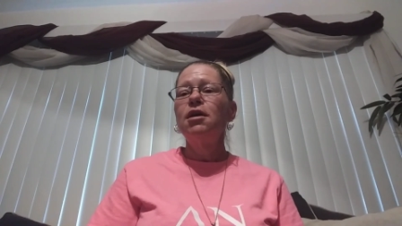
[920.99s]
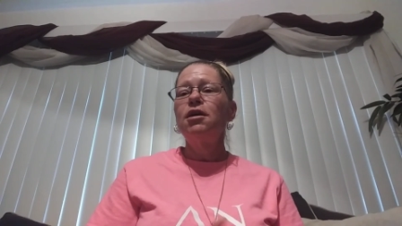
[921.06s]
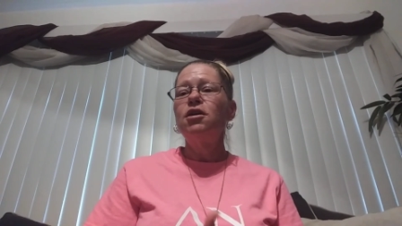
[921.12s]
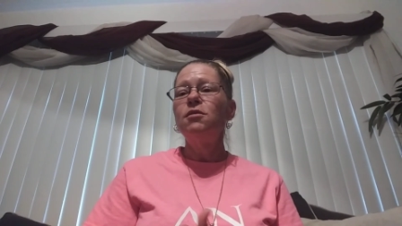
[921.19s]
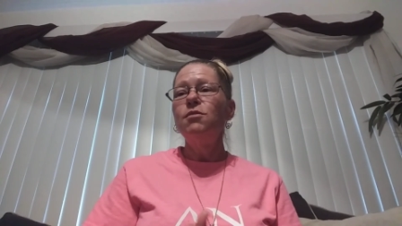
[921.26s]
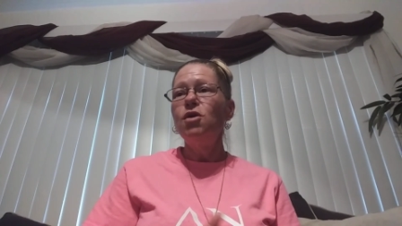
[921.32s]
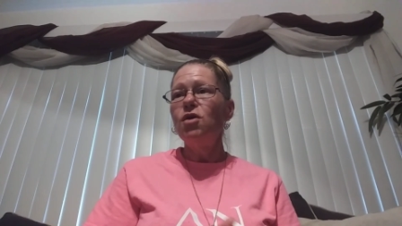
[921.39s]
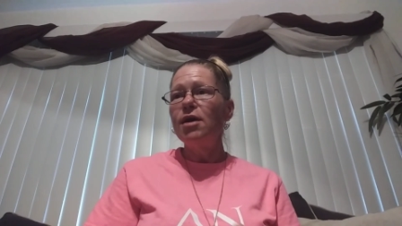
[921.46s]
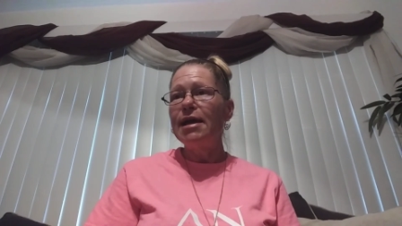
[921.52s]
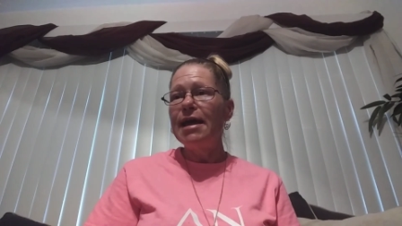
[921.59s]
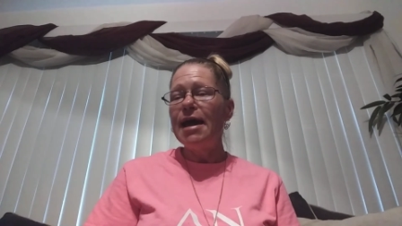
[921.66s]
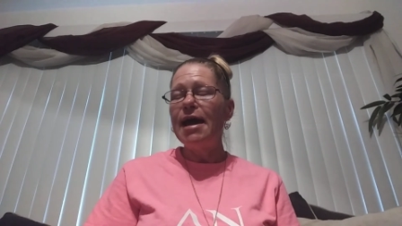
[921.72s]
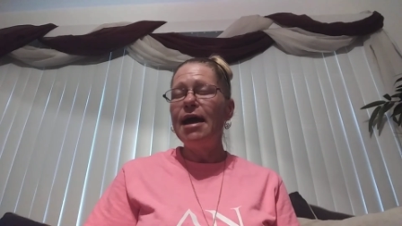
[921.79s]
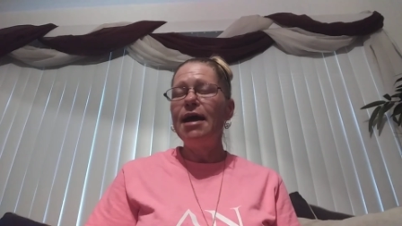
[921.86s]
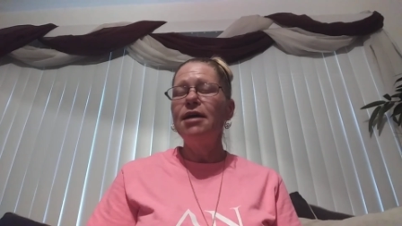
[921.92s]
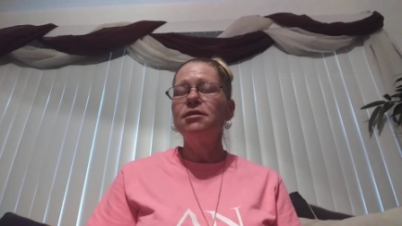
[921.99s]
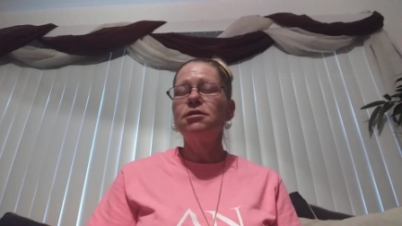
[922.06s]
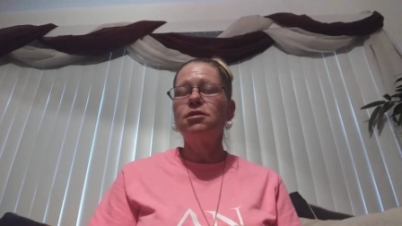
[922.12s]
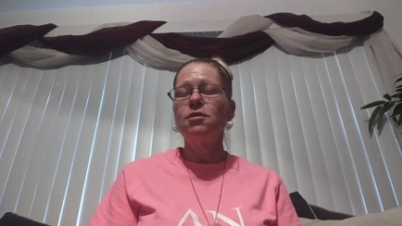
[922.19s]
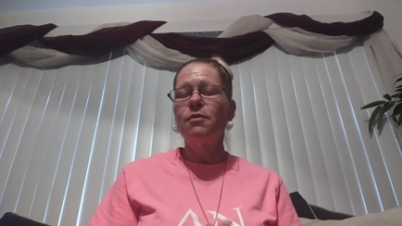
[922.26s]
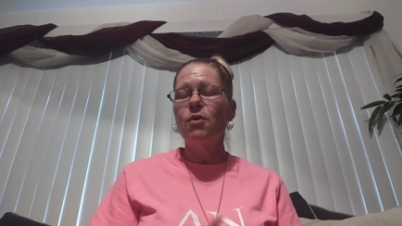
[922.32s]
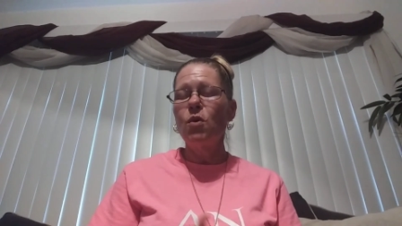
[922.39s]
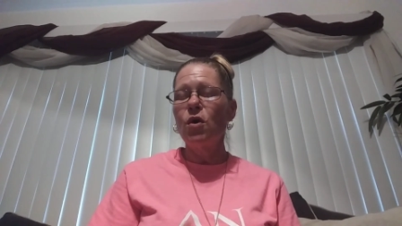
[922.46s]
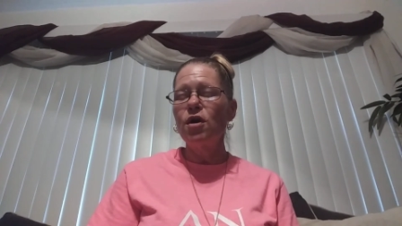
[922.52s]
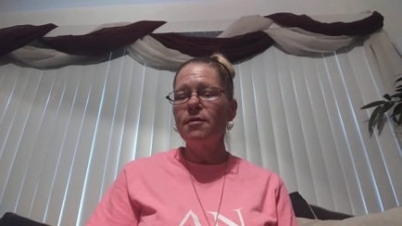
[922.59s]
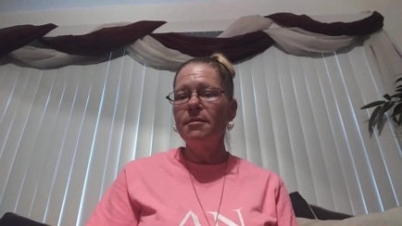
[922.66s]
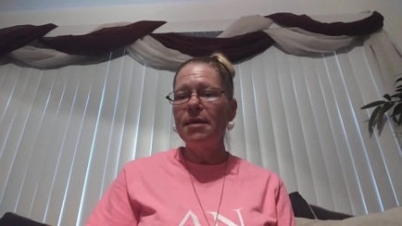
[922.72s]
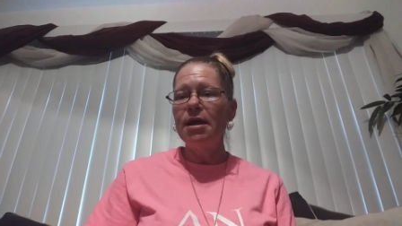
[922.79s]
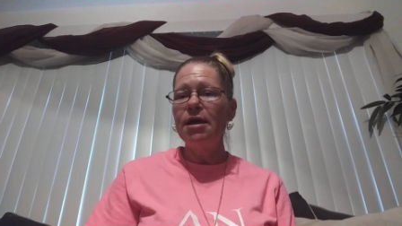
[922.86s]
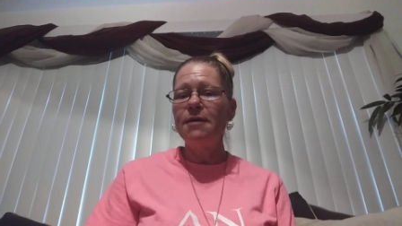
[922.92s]
communicate and support
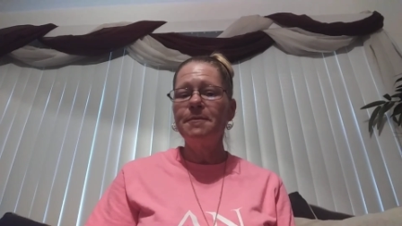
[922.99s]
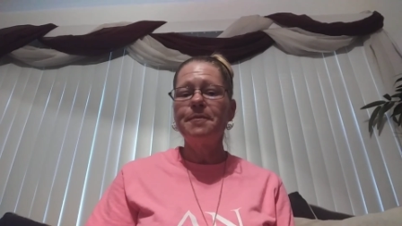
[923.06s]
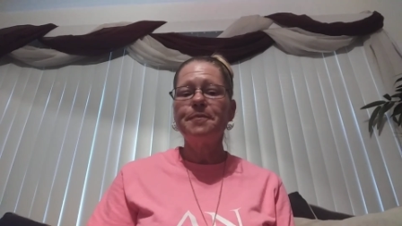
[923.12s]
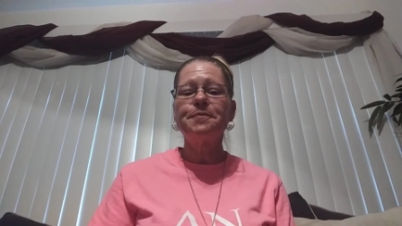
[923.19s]
me.